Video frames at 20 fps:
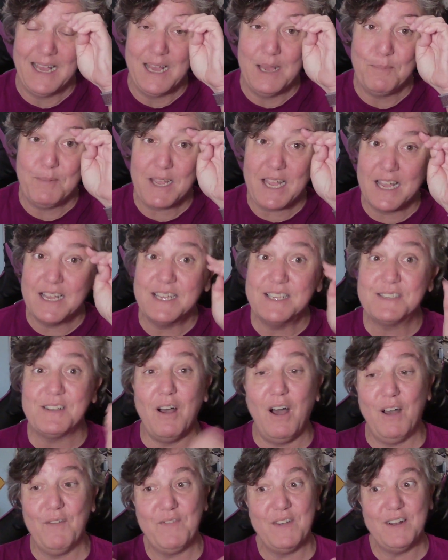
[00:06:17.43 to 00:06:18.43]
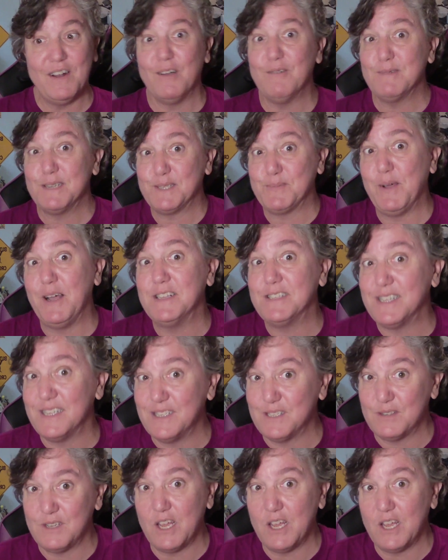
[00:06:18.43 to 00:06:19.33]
Because often our responses,